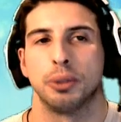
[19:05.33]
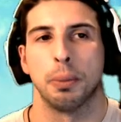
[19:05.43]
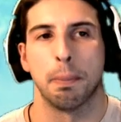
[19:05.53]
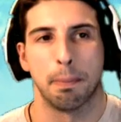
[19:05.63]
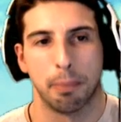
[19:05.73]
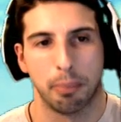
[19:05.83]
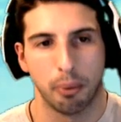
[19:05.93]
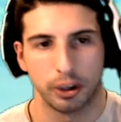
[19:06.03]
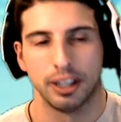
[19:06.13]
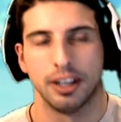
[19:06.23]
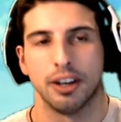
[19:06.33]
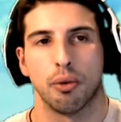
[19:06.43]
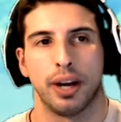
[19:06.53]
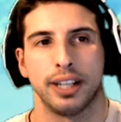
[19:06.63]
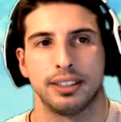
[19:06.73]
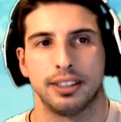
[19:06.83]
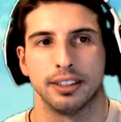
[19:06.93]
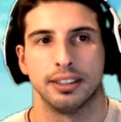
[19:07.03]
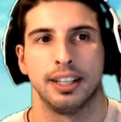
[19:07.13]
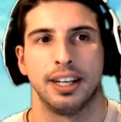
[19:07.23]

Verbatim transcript: your boy right here.